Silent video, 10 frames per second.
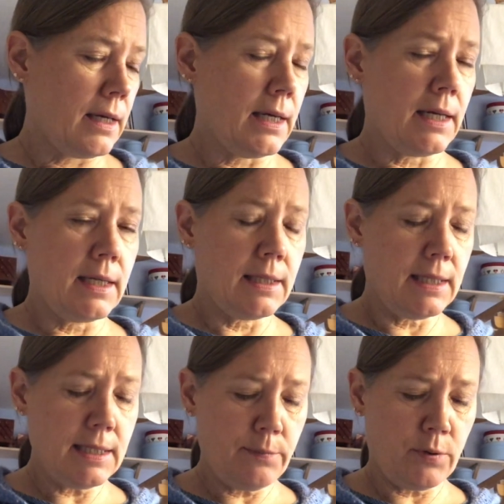And
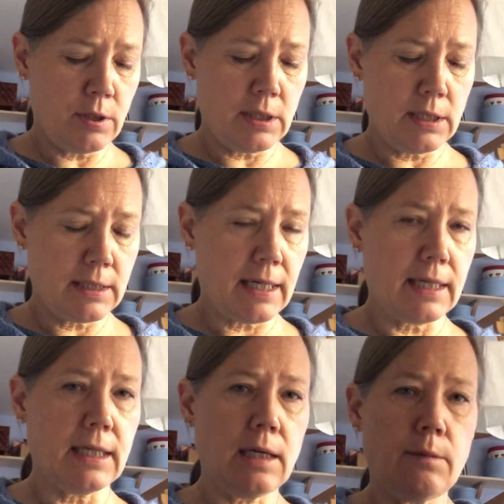this project
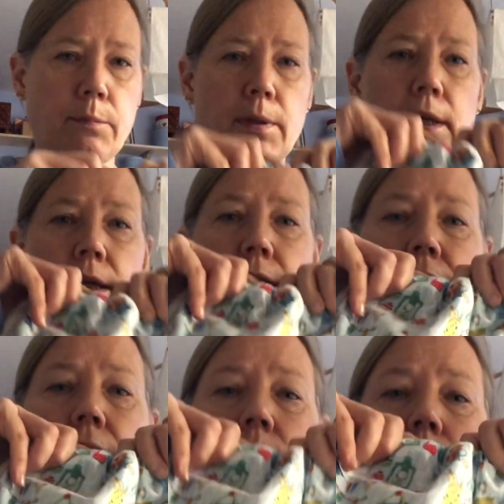I keep in
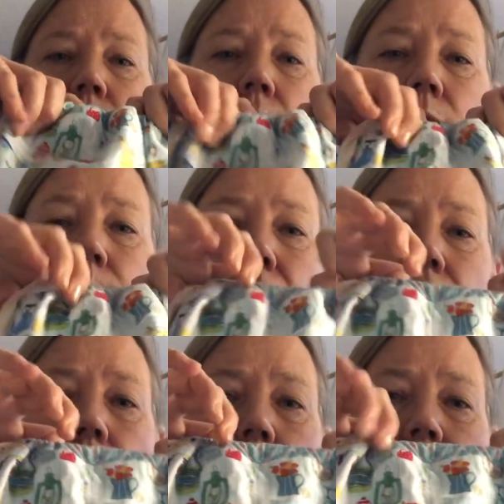another project bag
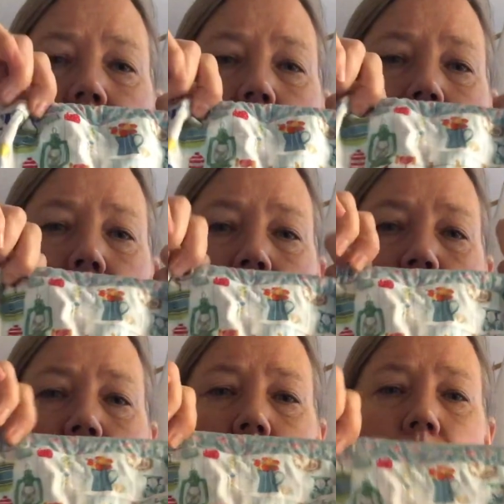that I made, a
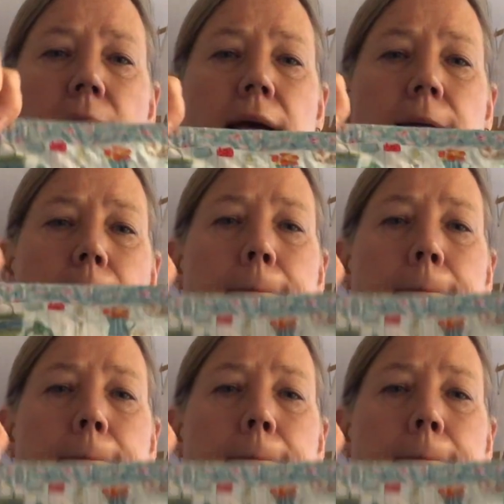drawstring bag.